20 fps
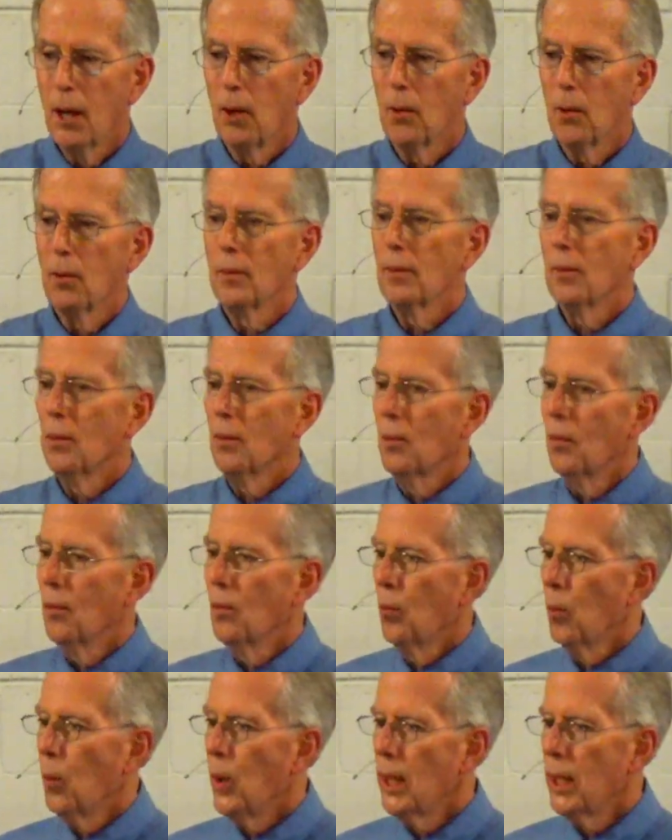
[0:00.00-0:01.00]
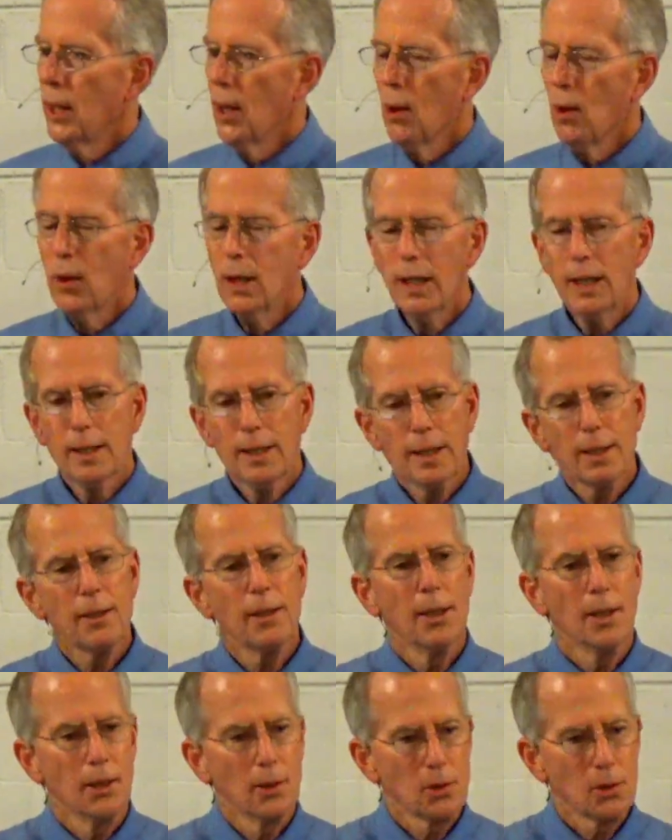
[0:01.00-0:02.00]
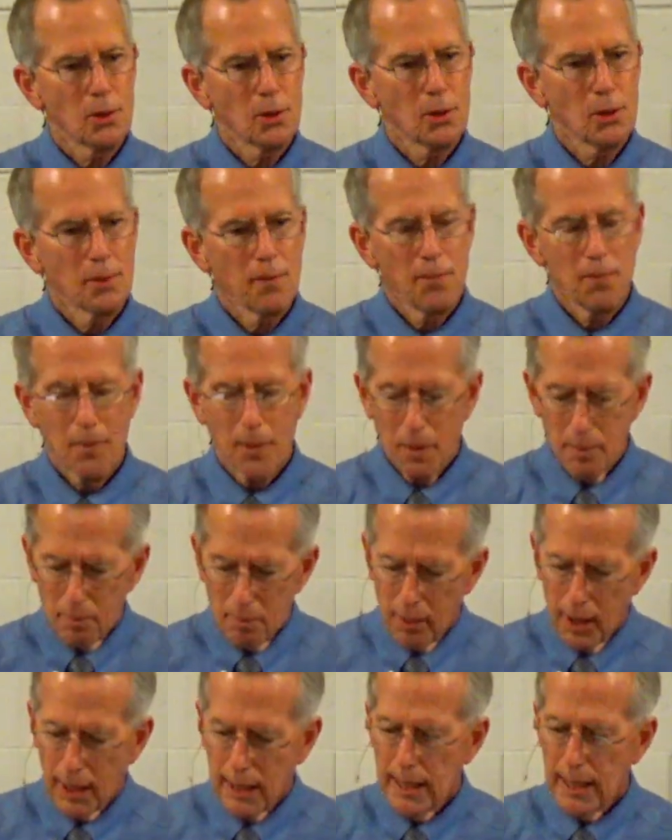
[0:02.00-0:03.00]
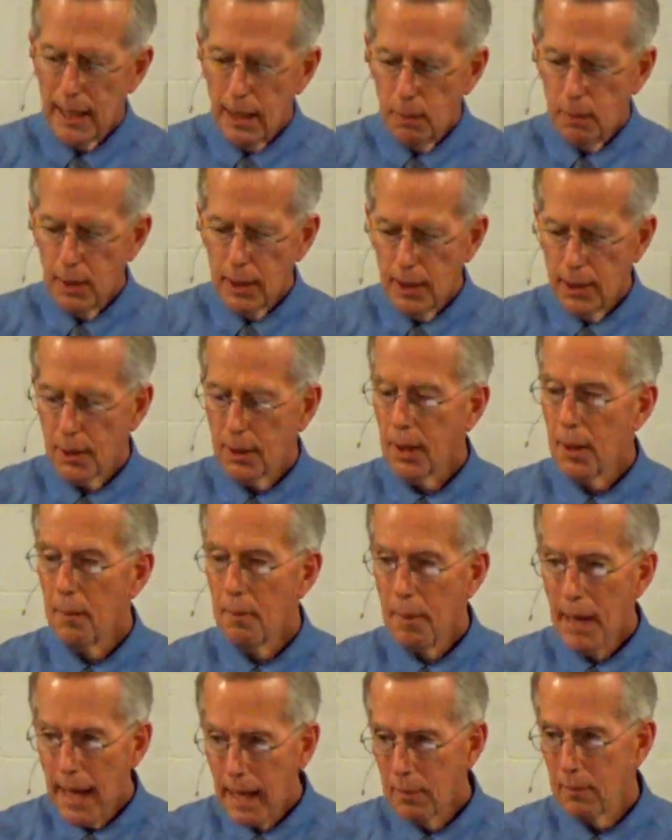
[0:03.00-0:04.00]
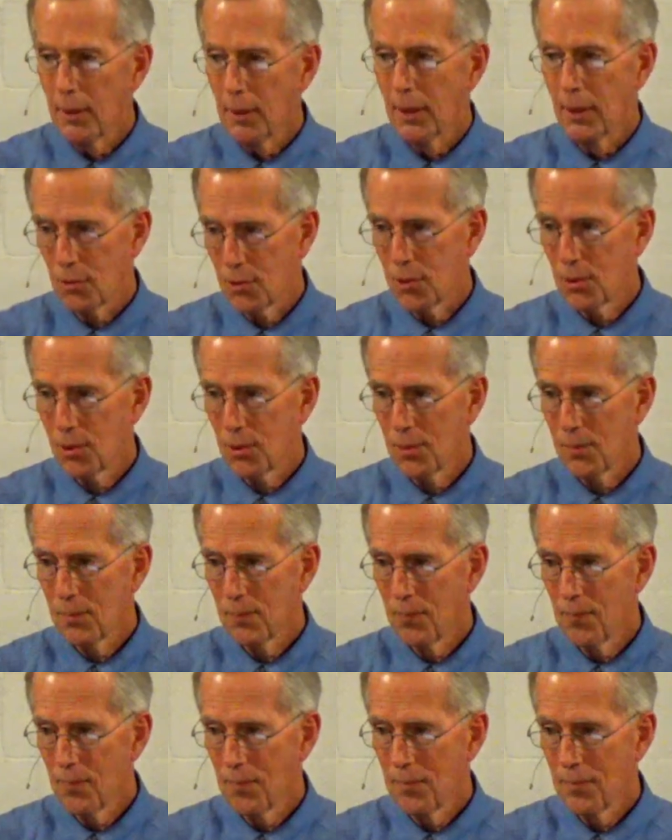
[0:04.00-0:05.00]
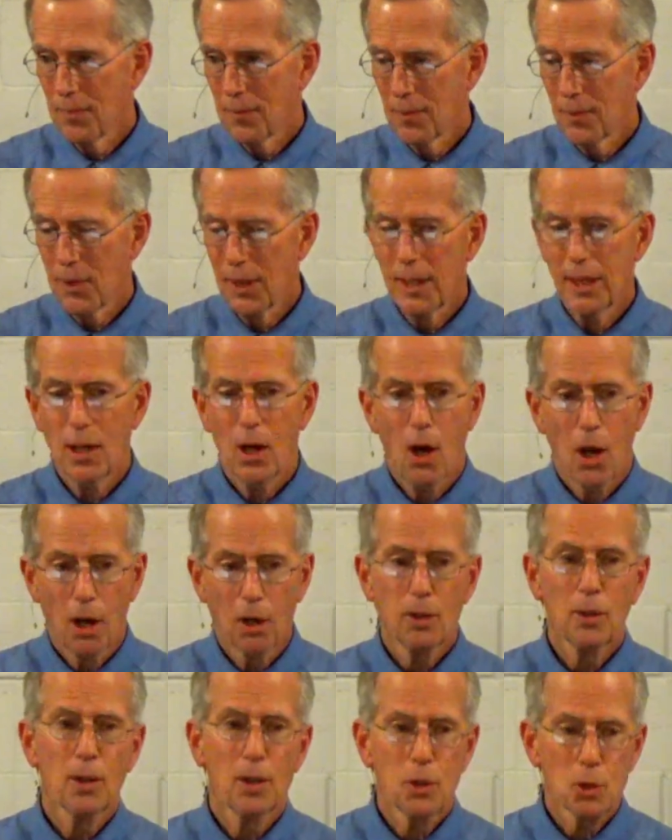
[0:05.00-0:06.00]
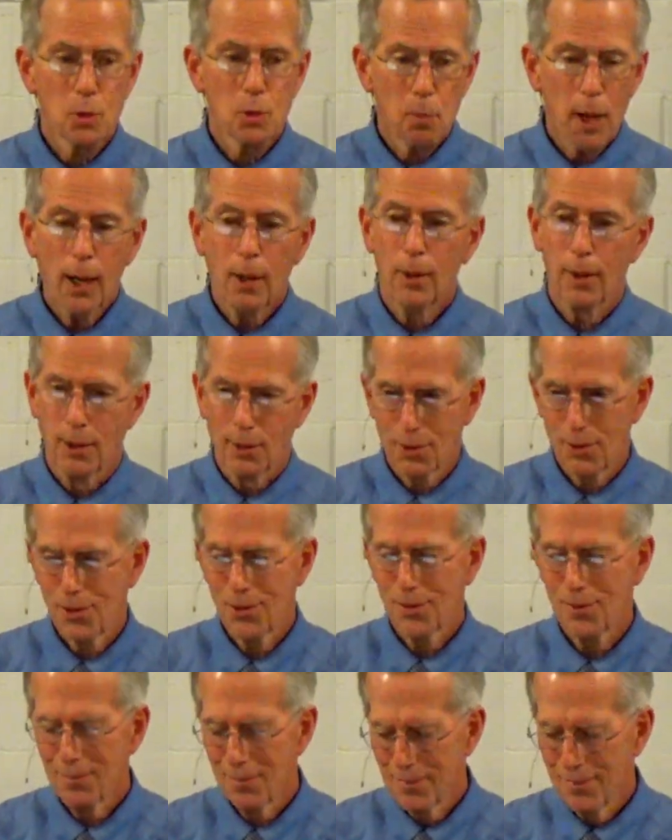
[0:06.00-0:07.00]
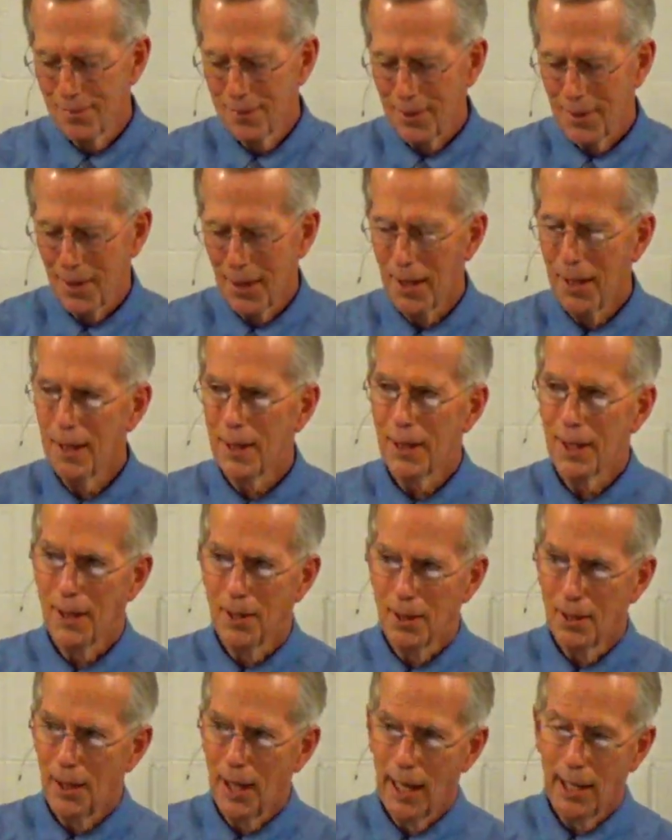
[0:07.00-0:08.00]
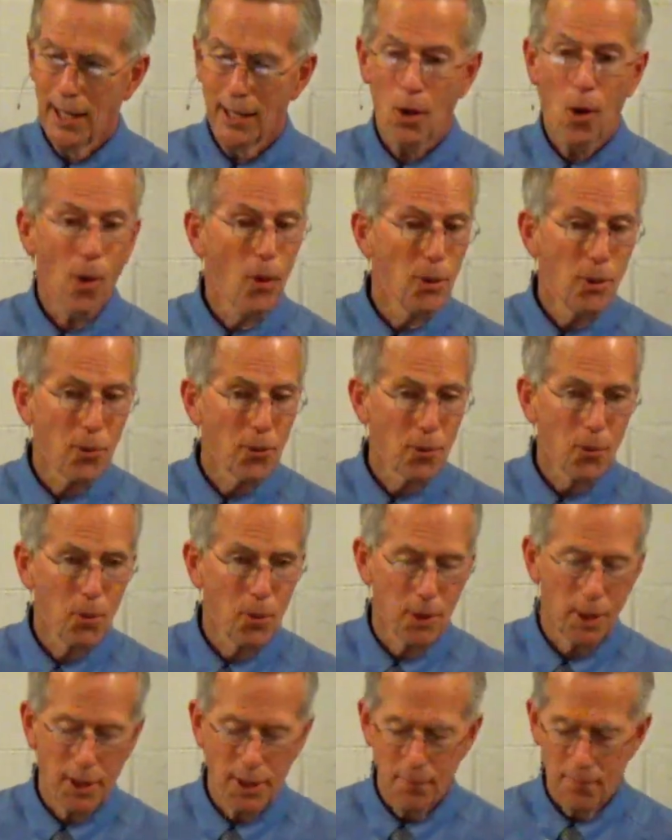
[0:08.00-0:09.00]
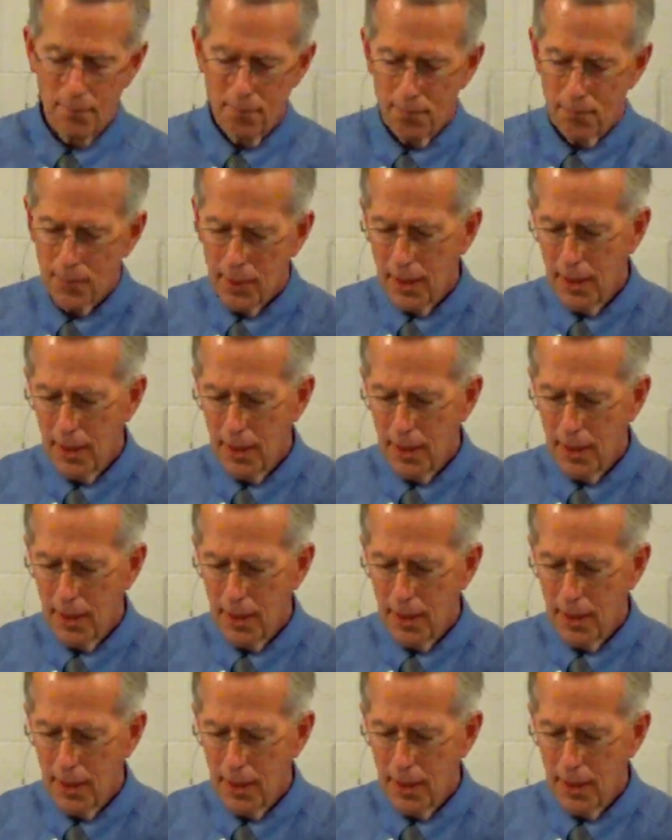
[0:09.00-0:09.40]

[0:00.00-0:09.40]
Now, we know he did this by keeping the commandments. He honored his parents okay, and, he, and all authority.